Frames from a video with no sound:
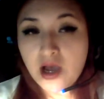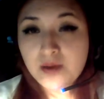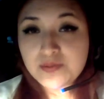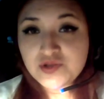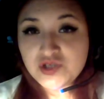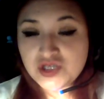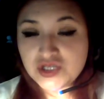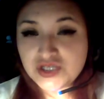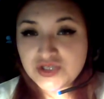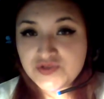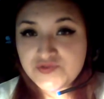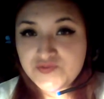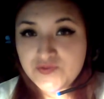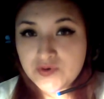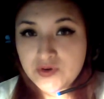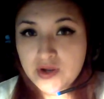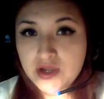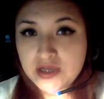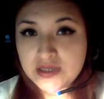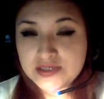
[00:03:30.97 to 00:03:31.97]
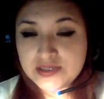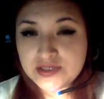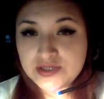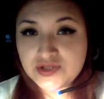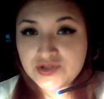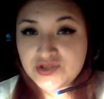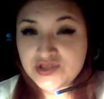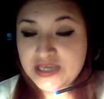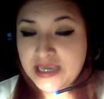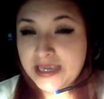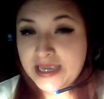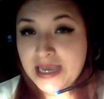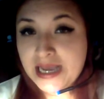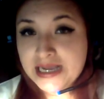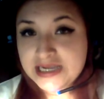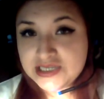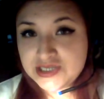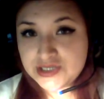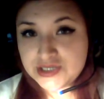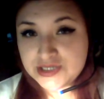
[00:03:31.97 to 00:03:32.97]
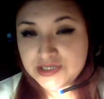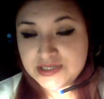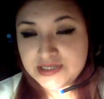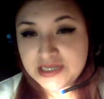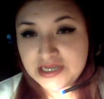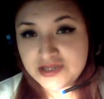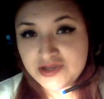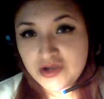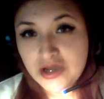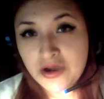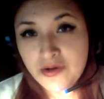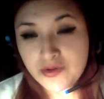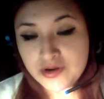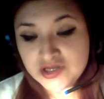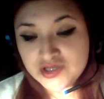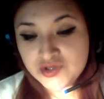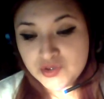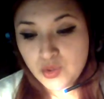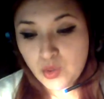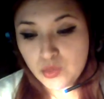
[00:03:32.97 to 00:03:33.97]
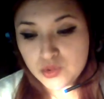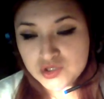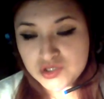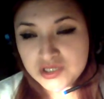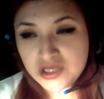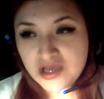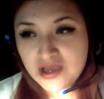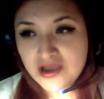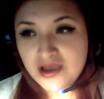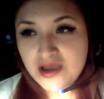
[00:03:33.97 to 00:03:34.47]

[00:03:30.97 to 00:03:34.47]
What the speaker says: options for us to take actions at our schools,